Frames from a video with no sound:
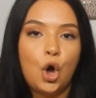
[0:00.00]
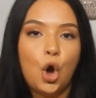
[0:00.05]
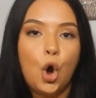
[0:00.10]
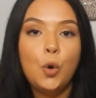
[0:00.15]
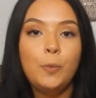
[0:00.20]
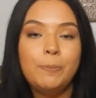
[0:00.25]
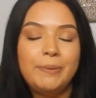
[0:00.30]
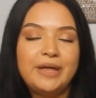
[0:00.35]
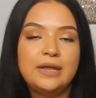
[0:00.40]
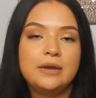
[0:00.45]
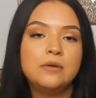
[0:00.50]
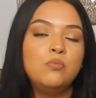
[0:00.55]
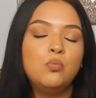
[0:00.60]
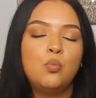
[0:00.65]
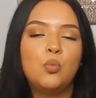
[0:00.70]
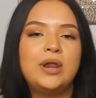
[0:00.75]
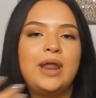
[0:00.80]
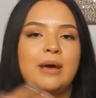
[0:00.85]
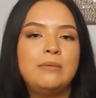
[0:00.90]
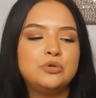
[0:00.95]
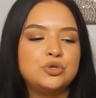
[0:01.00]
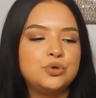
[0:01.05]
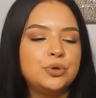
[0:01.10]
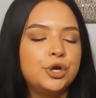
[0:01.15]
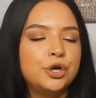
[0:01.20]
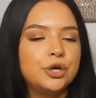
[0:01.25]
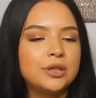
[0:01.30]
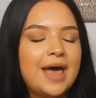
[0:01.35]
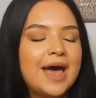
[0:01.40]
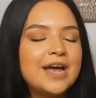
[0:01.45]
open when I'm doing
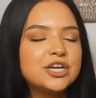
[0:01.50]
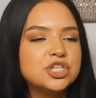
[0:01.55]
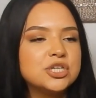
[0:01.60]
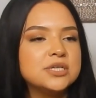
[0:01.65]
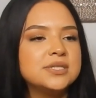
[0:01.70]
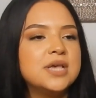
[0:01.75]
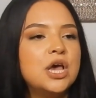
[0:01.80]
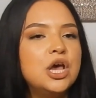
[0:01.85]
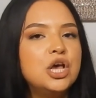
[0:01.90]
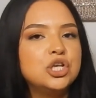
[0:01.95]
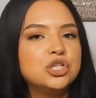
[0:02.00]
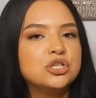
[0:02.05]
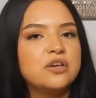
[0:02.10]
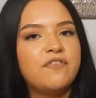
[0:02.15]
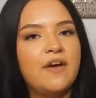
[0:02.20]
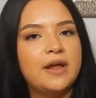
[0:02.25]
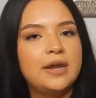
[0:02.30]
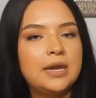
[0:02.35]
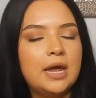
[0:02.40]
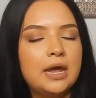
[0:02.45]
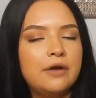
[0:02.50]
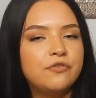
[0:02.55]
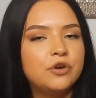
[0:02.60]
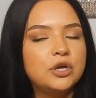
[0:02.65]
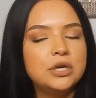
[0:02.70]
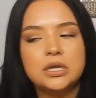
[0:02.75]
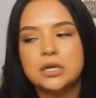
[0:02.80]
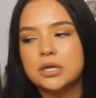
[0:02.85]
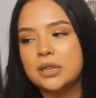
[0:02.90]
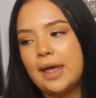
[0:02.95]
her lashes, so if I ever
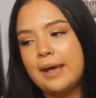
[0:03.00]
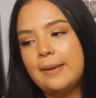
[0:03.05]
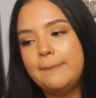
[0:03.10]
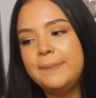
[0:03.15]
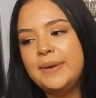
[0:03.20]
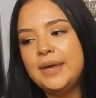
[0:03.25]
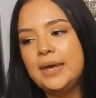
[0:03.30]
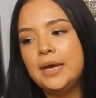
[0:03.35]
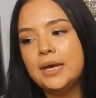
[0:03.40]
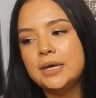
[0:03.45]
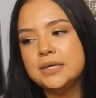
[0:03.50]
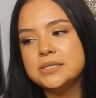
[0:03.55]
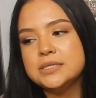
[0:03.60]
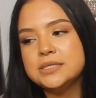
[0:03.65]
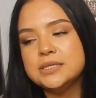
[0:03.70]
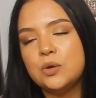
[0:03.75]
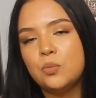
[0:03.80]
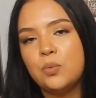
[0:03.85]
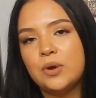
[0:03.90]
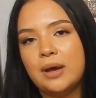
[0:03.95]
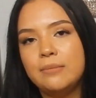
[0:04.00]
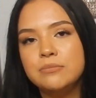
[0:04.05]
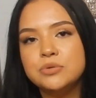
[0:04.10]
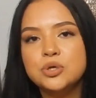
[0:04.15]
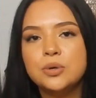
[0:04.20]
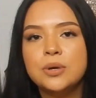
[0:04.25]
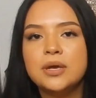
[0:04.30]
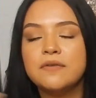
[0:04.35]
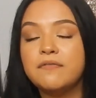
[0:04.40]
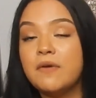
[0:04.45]
need to like peek and see what I'm
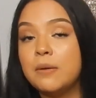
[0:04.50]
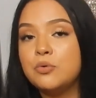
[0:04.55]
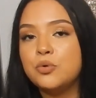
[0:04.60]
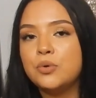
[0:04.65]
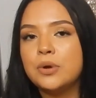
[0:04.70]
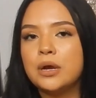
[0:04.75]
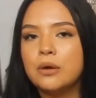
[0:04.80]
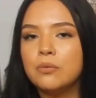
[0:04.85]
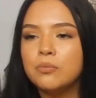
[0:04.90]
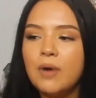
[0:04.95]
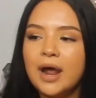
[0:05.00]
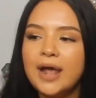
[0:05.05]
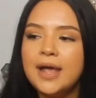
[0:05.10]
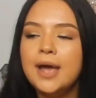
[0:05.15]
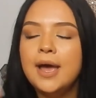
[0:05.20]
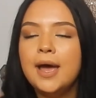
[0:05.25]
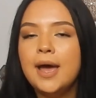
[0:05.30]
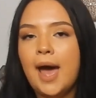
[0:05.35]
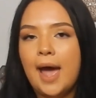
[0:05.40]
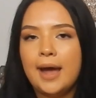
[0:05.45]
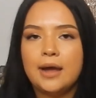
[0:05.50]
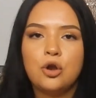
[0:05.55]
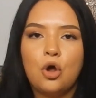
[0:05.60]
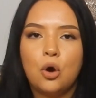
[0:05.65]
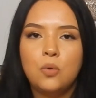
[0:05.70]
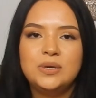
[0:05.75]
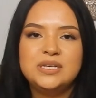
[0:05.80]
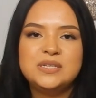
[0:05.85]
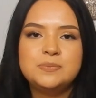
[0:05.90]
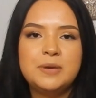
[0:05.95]
doing, if I'm doing it right, I can
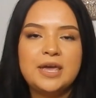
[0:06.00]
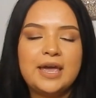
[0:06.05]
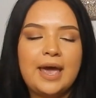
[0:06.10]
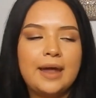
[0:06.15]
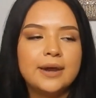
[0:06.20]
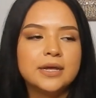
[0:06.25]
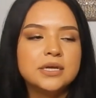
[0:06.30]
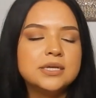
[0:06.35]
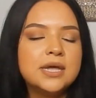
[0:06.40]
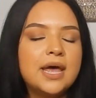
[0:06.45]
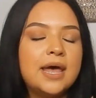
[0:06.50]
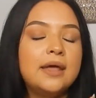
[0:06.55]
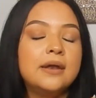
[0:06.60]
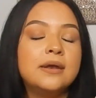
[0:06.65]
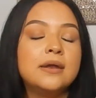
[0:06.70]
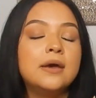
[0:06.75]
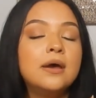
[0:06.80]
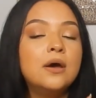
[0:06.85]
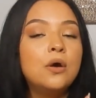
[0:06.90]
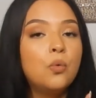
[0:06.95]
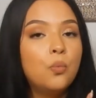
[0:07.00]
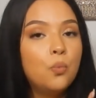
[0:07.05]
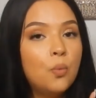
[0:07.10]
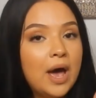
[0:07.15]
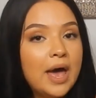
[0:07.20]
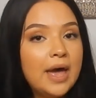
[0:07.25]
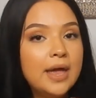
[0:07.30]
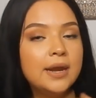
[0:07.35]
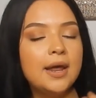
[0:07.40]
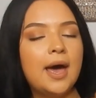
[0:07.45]
always peek at it. And
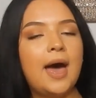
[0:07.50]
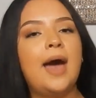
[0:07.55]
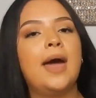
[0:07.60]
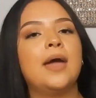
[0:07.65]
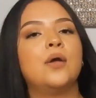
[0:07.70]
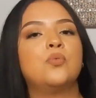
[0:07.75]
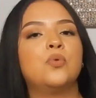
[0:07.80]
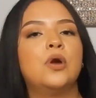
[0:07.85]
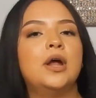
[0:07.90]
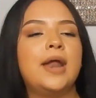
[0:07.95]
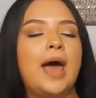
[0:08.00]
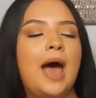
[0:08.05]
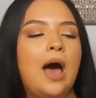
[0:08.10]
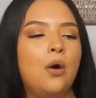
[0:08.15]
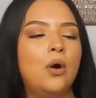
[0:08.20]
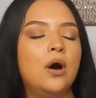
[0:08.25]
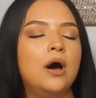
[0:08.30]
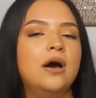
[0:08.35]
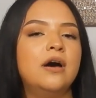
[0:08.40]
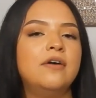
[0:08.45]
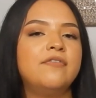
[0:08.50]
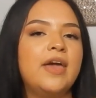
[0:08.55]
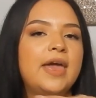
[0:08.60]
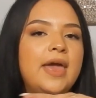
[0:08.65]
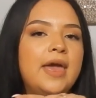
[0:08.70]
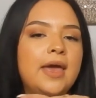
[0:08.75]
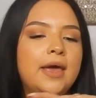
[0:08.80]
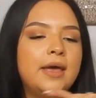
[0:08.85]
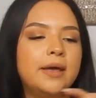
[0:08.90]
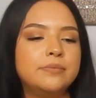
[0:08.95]
when I run out of
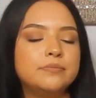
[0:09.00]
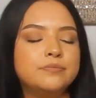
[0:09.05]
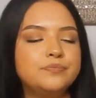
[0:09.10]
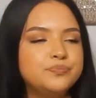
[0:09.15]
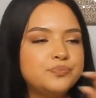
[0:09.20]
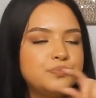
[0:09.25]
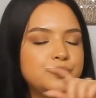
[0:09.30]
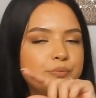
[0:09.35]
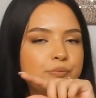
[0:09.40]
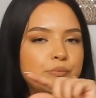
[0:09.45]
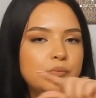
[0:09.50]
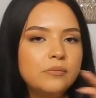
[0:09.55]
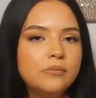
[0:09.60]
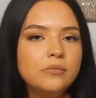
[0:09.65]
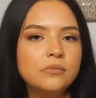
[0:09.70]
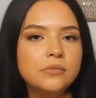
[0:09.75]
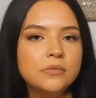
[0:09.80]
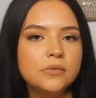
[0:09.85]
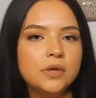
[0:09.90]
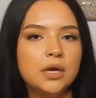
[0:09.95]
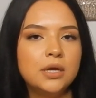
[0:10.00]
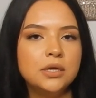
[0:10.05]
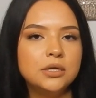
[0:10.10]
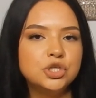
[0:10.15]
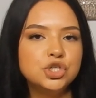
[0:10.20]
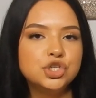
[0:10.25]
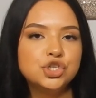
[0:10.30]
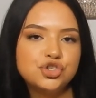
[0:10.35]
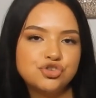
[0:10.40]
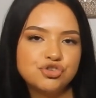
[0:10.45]
a
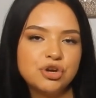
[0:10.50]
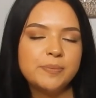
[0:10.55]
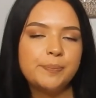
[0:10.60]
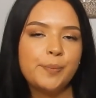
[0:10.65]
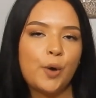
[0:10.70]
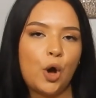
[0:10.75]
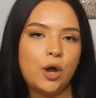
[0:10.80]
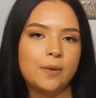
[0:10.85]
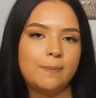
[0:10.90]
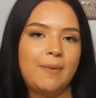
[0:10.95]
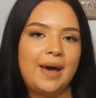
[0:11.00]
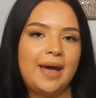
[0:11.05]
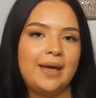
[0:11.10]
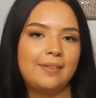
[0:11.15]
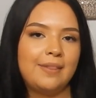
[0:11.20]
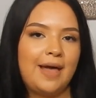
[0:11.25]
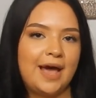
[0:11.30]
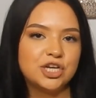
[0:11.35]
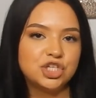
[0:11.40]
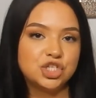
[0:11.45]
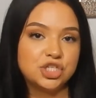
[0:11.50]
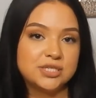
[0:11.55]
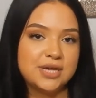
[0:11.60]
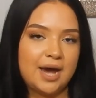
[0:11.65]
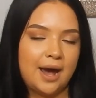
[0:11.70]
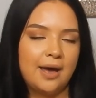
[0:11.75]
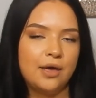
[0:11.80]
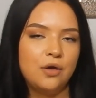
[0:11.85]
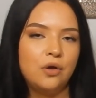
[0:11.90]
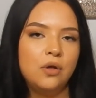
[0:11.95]
strip on my lash
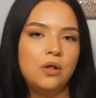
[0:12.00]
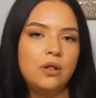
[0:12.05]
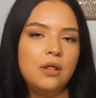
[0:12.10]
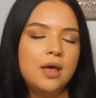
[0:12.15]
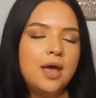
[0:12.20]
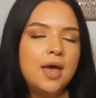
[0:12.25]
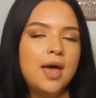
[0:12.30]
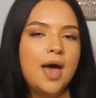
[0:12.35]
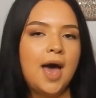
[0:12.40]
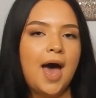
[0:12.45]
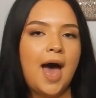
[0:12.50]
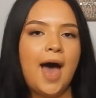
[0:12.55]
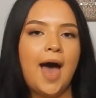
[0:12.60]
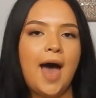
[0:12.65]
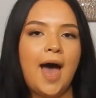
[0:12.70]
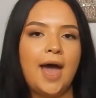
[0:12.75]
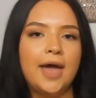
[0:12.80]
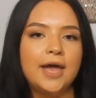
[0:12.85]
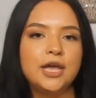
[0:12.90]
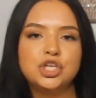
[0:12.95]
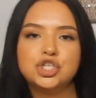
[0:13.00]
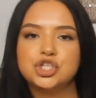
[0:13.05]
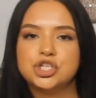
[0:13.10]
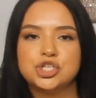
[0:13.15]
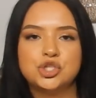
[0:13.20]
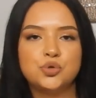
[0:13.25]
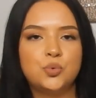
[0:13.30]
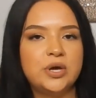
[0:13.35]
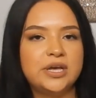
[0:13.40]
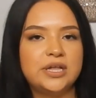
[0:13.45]
tile, I
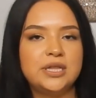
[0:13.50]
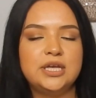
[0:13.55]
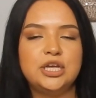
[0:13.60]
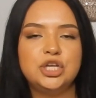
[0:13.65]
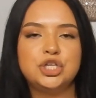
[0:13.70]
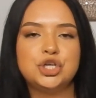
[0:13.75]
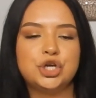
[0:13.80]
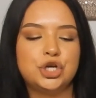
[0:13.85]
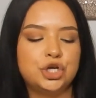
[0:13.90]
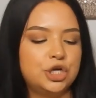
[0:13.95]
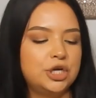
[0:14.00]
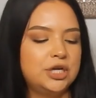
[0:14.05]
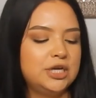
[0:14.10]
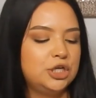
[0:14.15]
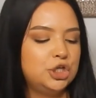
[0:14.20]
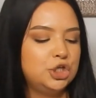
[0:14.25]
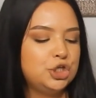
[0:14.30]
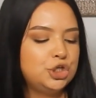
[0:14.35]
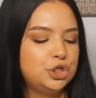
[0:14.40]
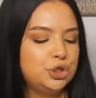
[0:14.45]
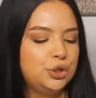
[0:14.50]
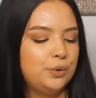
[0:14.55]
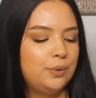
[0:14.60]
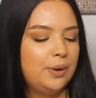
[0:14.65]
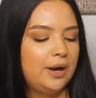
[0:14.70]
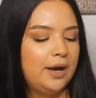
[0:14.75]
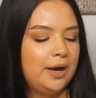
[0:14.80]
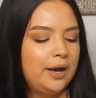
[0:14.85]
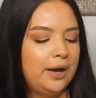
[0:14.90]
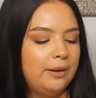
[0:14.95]
just quickly turn
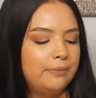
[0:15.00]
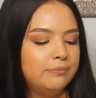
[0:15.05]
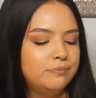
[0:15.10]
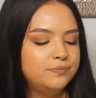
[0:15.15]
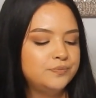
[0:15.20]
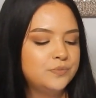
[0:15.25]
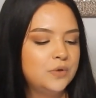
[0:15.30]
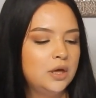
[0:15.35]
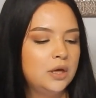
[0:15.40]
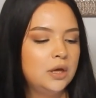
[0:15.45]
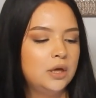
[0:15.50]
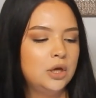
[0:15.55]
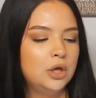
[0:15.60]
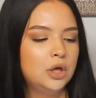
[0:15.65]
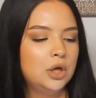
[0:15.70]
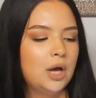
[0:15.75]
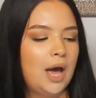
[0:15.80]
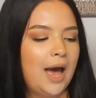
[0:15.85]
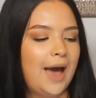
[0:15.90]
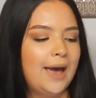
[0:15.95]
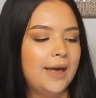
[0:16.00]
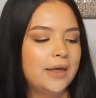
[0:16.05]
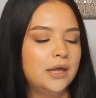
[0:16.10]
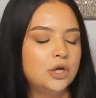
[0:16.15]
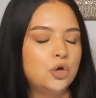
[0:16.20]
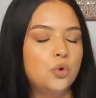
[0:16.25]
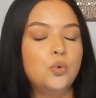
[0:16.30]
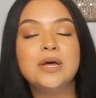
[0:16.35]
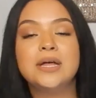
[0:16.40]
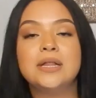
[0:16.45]
into
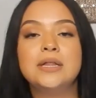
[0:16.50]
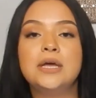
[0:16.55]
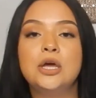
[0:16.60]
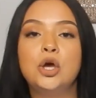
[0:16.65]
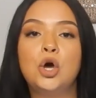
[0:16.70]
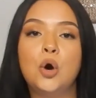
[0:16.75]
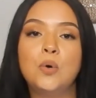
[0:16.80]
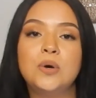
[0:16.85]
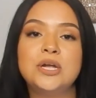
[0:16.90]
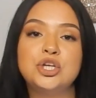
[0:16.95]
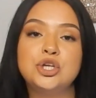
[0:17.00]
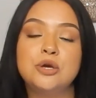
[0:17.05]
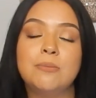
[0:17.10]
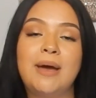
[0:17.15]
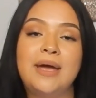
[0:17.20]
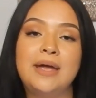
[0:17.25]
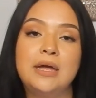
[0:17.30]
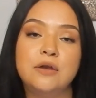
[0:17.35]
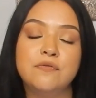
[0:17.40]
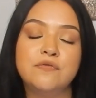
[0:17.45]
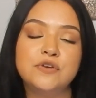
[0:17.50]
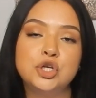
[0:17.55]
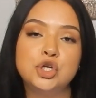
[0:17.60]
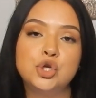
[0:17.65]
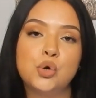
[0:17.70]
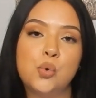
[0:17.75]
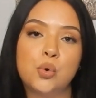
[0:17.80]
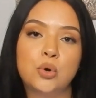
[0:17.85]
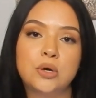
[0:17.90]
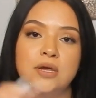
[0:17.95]
I quickly go into my
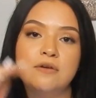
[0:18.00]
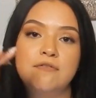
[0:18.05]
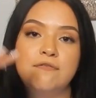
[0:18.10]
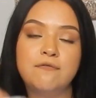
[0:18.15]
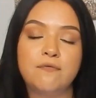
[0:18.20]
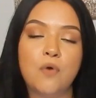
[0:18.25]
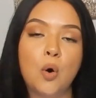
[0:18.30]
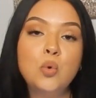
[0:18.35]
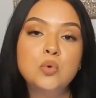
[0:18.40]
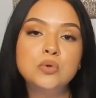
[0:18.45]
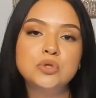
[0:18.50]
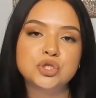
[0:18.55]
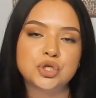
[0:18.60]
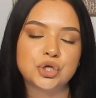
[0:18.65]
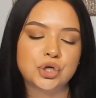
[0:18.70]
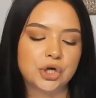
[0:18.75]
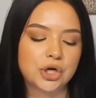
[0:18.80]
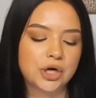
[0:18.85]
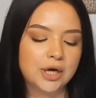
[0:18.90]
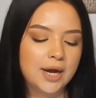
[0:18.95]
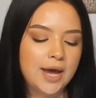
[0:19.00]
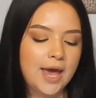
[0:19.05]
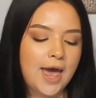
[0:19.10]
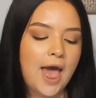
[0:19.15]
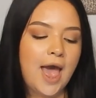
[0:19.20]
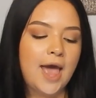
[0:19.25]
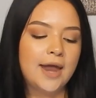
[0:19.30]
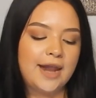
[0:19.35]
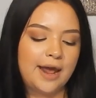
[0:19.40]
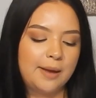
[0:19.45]
inventory folder
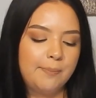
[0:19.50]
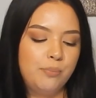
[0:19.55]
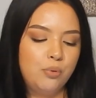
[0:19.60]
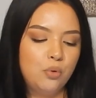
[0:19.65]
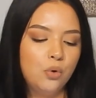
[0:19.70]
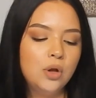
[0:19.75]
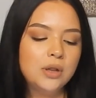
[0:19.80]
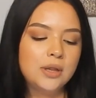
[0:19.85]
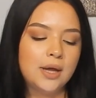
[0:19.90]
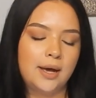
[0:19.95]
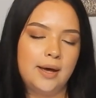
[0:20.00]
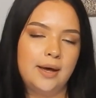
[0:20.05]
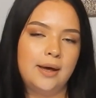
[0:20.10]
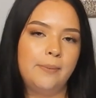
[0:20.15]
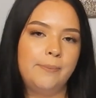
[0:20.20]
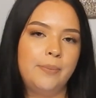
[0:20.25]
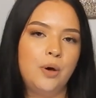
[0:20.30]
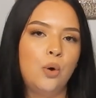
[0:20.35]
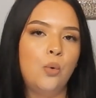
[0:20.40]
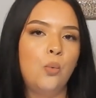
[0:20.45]
and I pull up